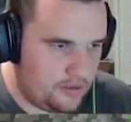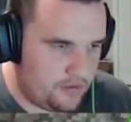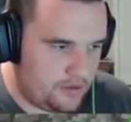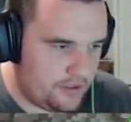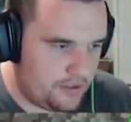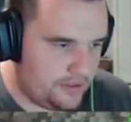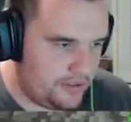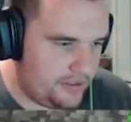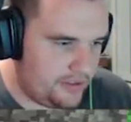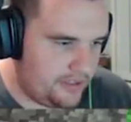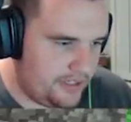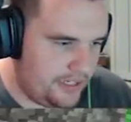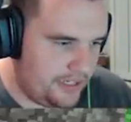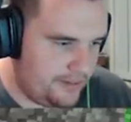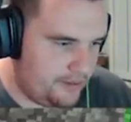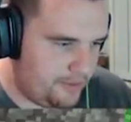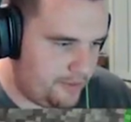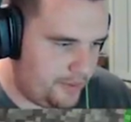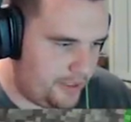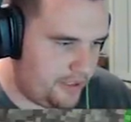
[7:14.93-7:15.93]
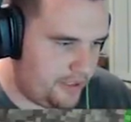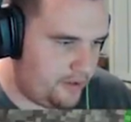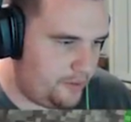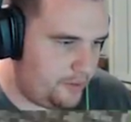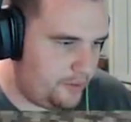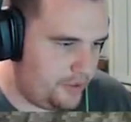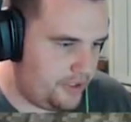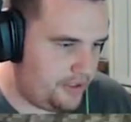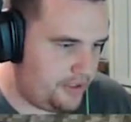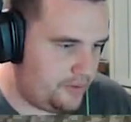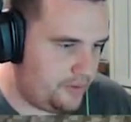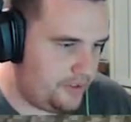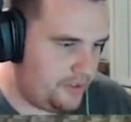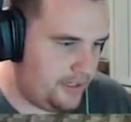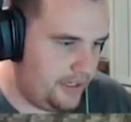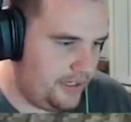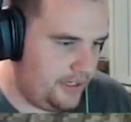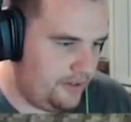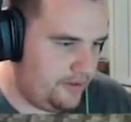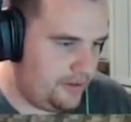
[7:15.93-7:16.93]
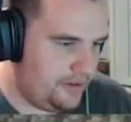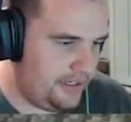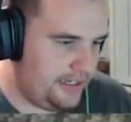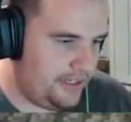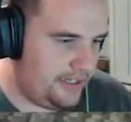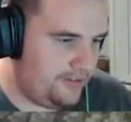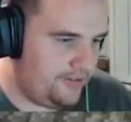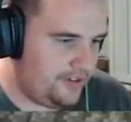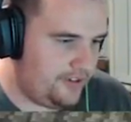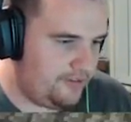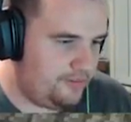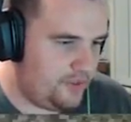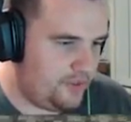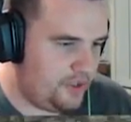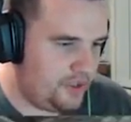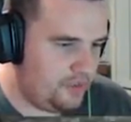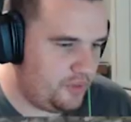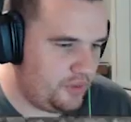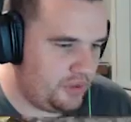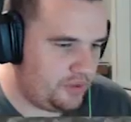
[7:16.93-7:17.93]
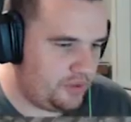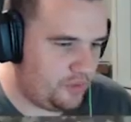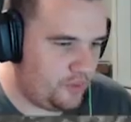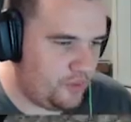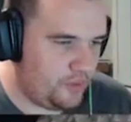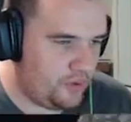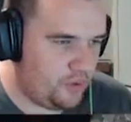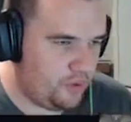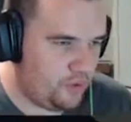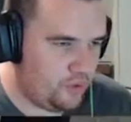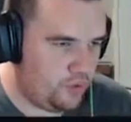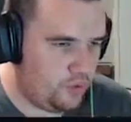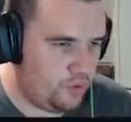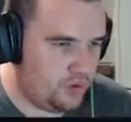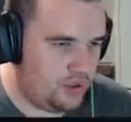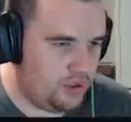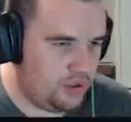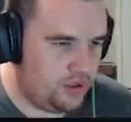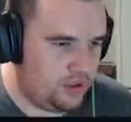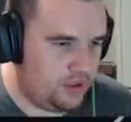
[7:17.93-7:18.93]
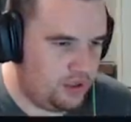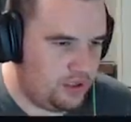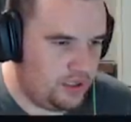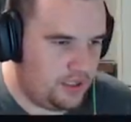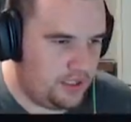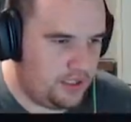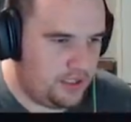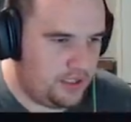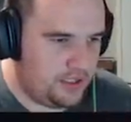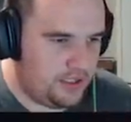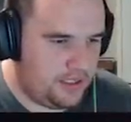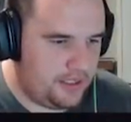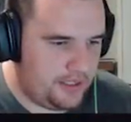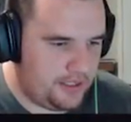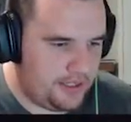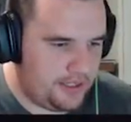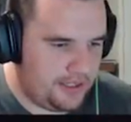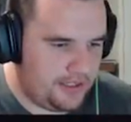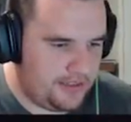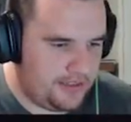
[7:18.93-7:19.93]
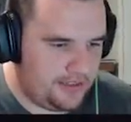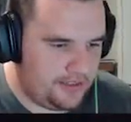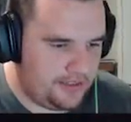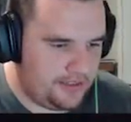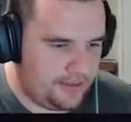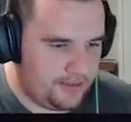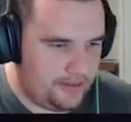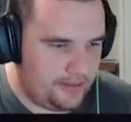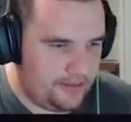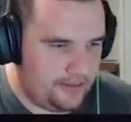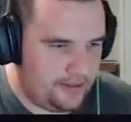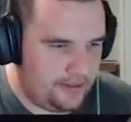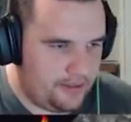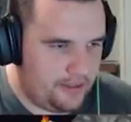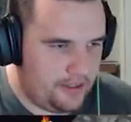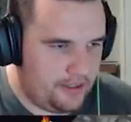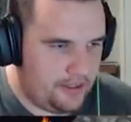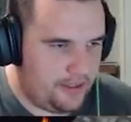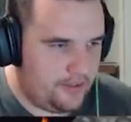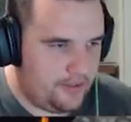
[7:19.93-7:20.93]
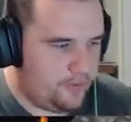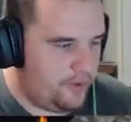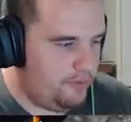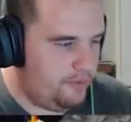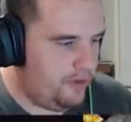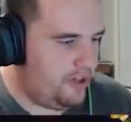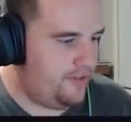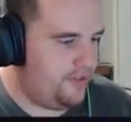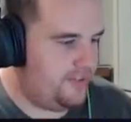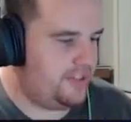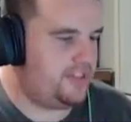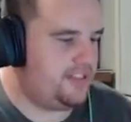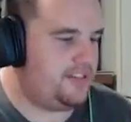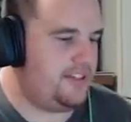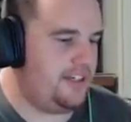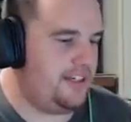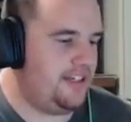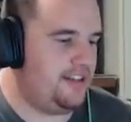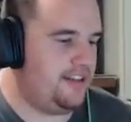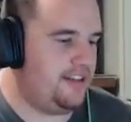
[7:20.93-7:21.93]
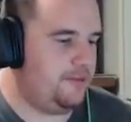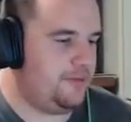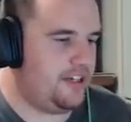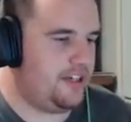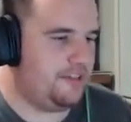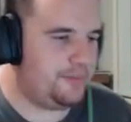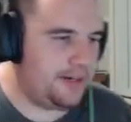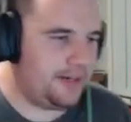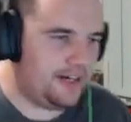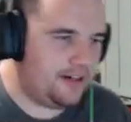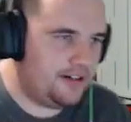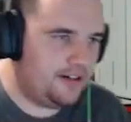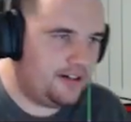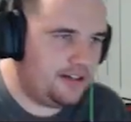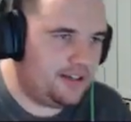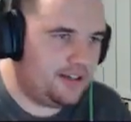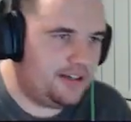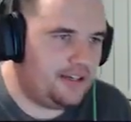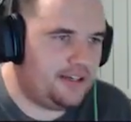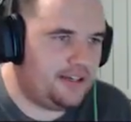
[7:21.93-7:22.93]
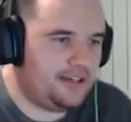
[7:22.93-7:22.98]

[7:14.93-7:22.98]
click on how much power we're putting into it. 185 million watts. Whoa. Okay, so we might have exceeded the amount of power it can